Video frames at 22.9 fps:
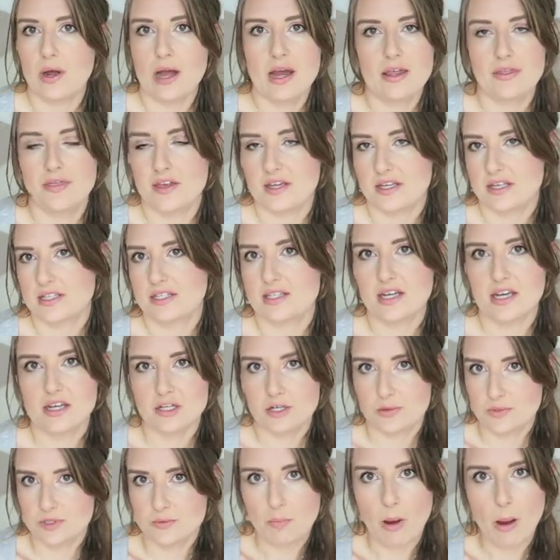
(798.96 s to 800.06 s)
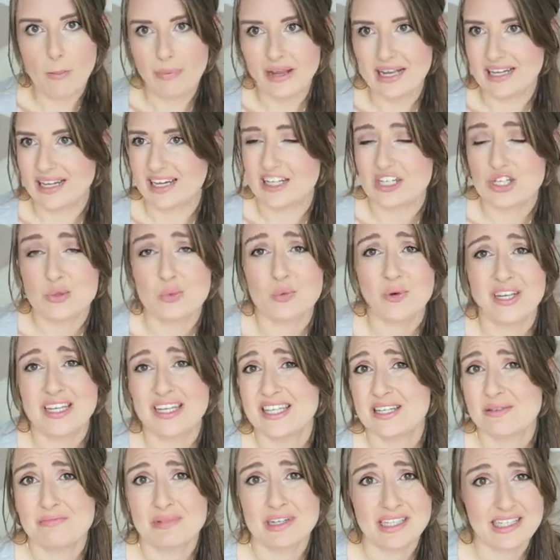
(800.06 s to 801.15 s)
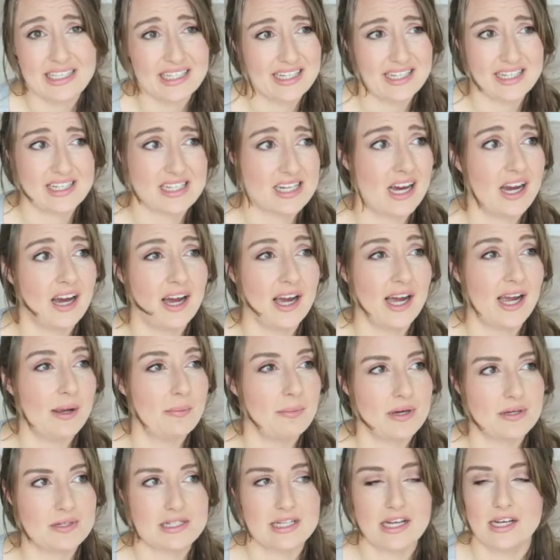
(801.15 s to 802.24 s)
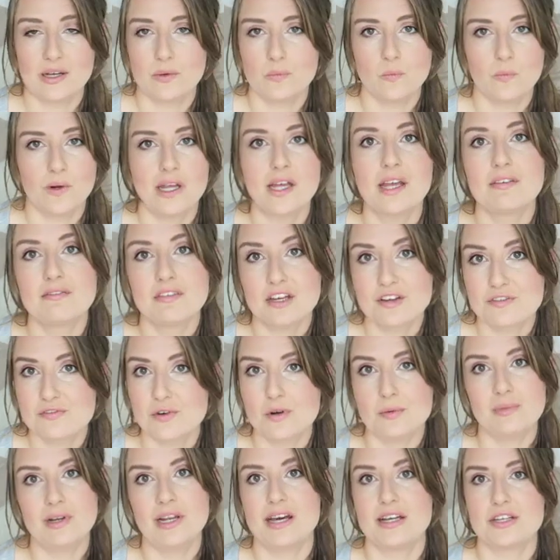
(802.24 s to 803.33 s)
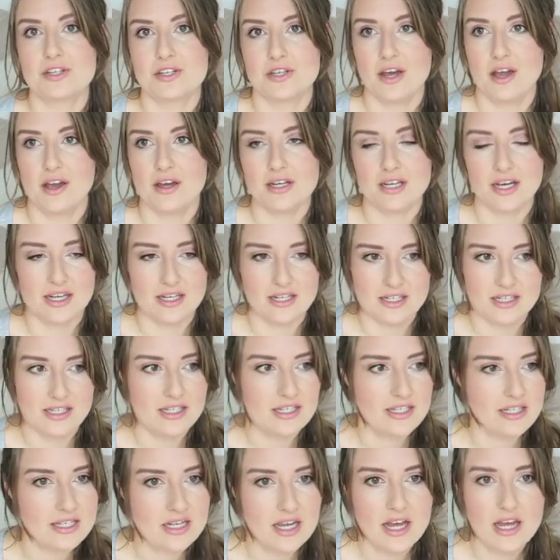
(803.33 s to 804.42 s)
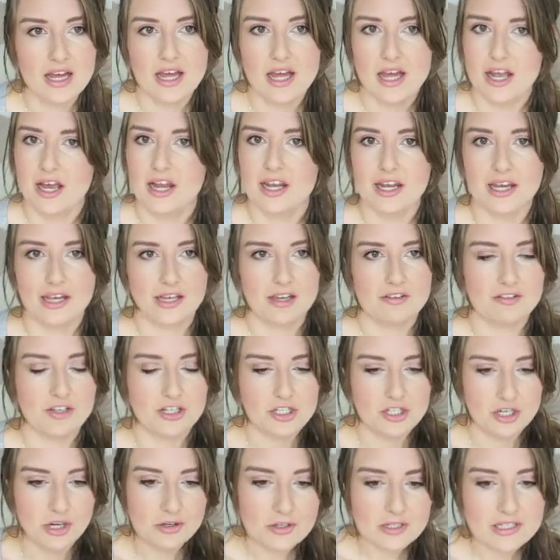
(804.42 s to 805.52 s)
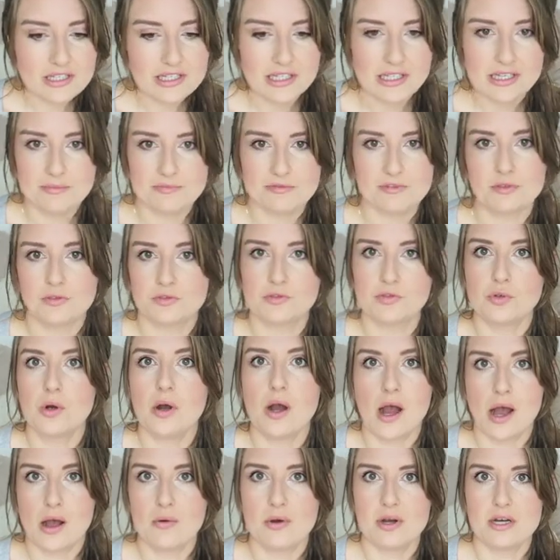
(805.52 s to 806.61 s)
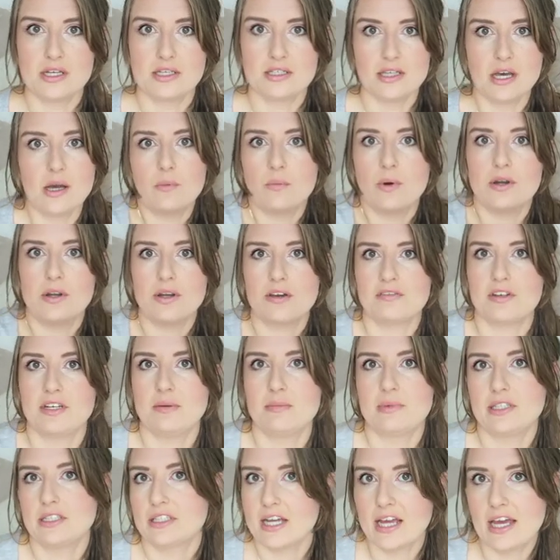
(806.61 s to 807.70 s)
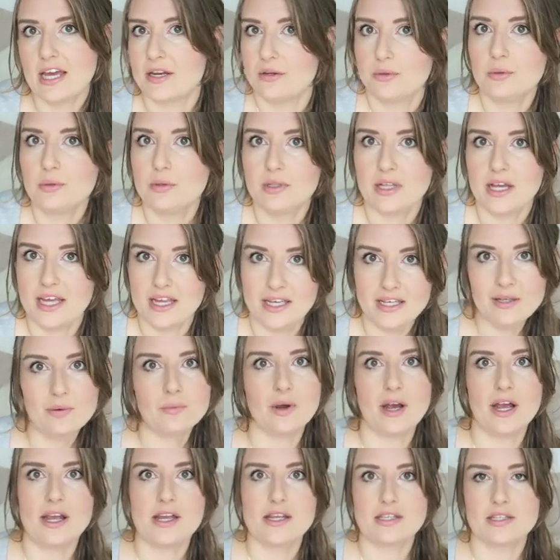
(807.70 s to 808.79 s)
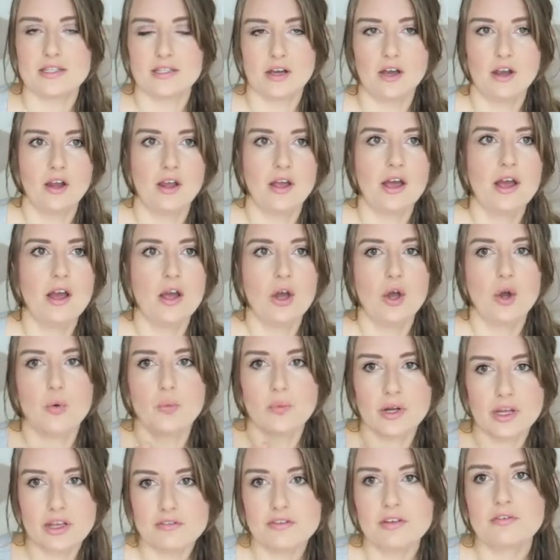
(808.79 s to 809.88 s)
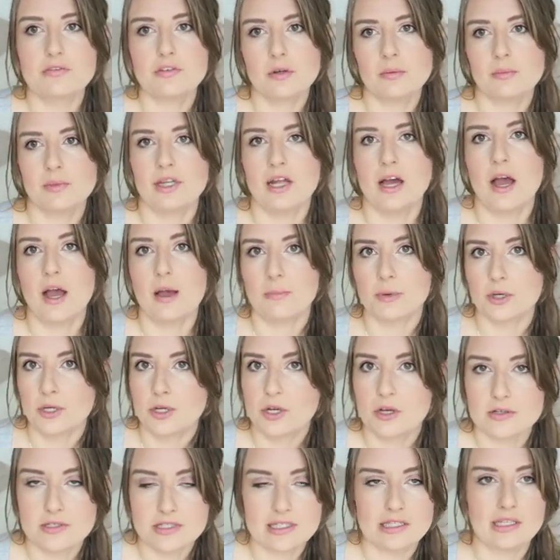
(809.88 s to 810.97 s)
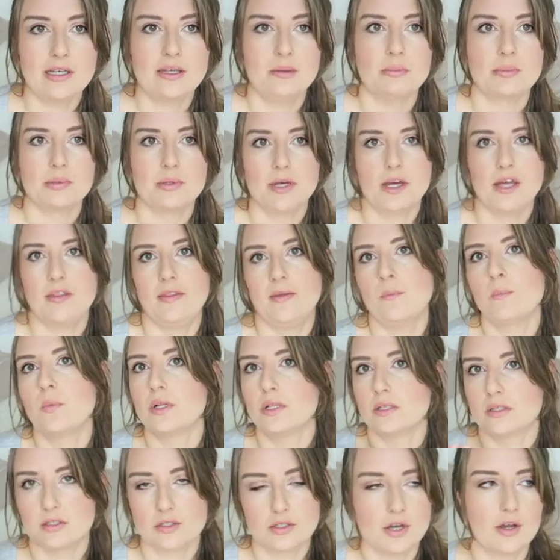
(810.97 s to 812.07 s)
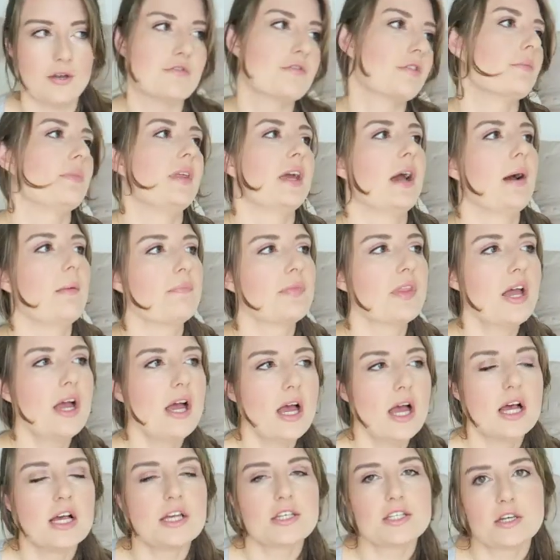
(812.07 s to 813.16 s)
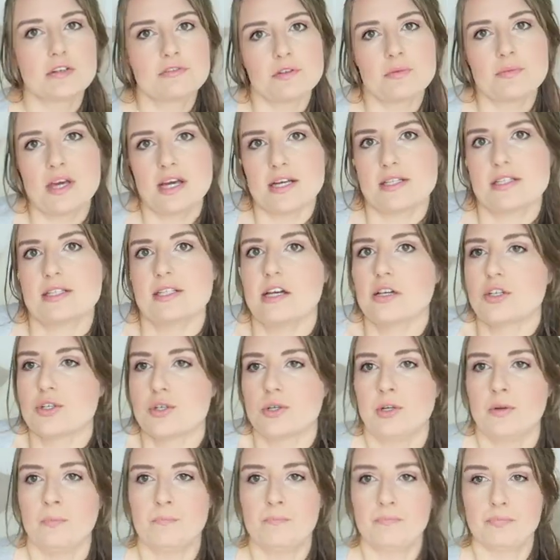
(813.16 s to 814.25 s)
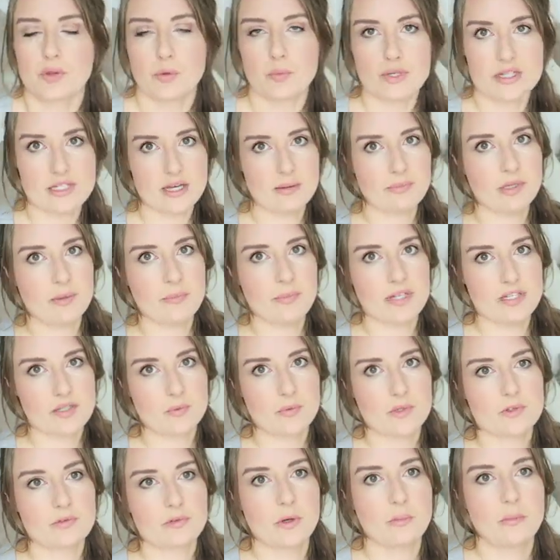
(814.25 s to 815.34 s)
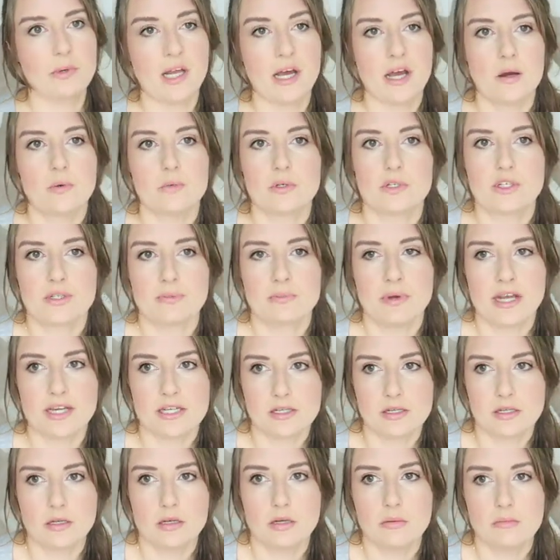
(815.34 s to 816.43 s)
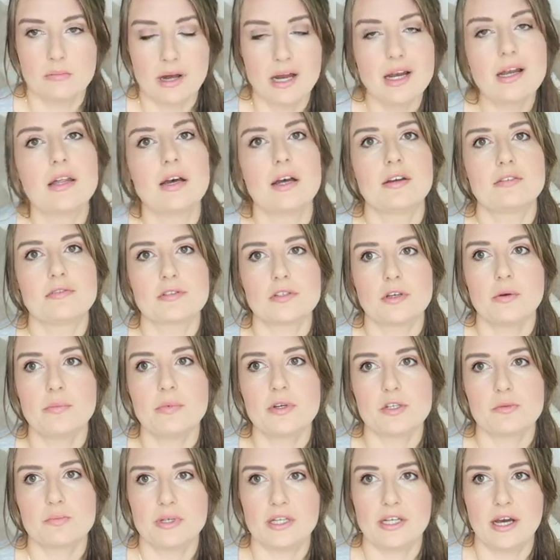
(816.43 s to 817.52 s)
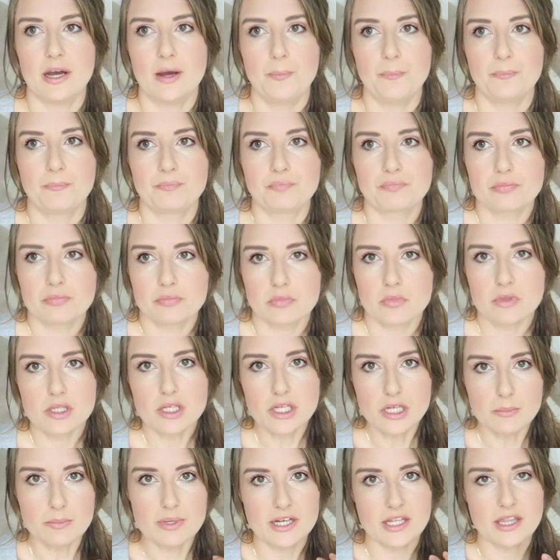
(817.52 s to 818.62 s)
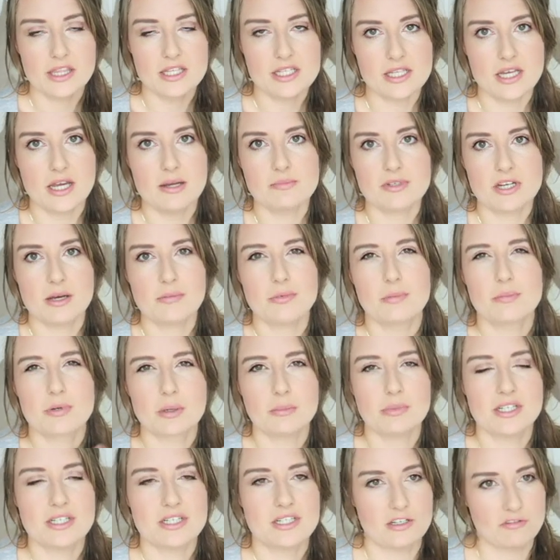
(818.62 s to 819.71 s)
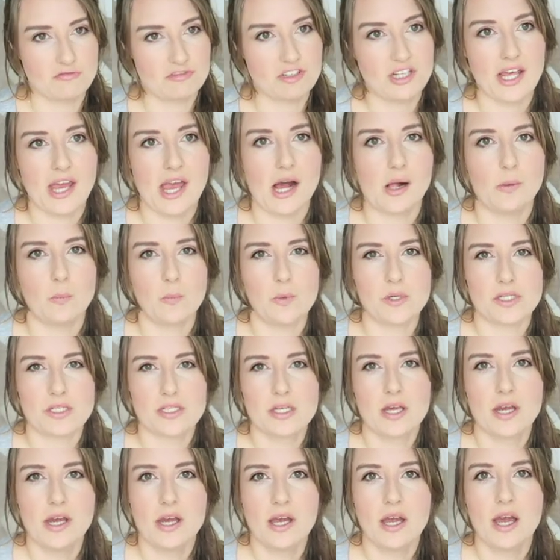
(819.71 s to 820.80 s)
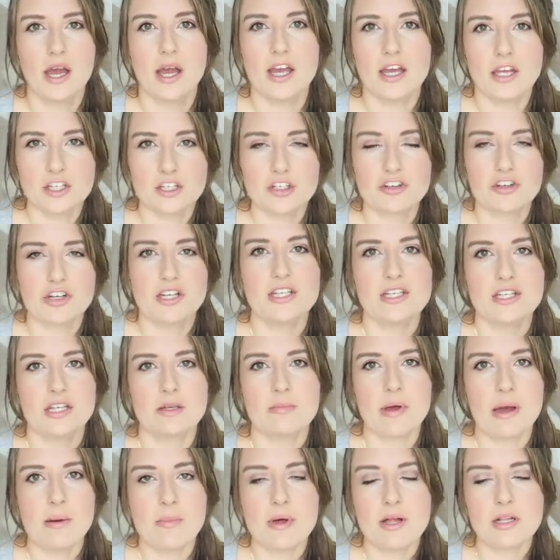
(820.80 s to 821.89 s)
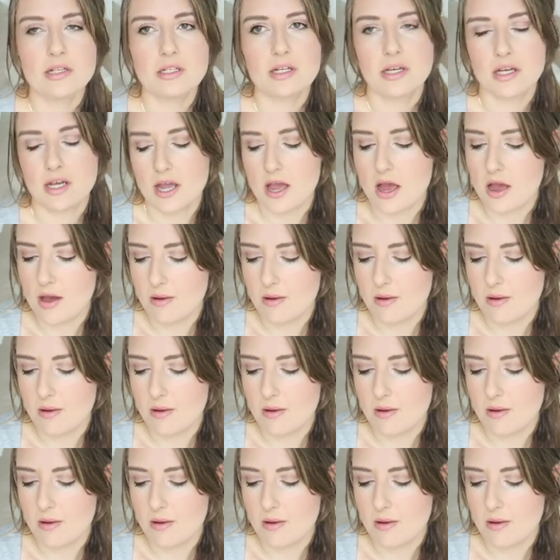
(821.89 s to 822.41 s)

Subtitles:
At that stage I was pumping like 20 ml at a time. I was like, we're giving formula tonight. I need, like, if I don't sleep for 4 hours, I won't have any milk at all anyway. So we're giving formula, I'm gonna go sleep, and then we'll go from there. So from that stage on, we supplemented with formula, which made my life so much better. But at the same time, it probably didn't really help with increasing my milk.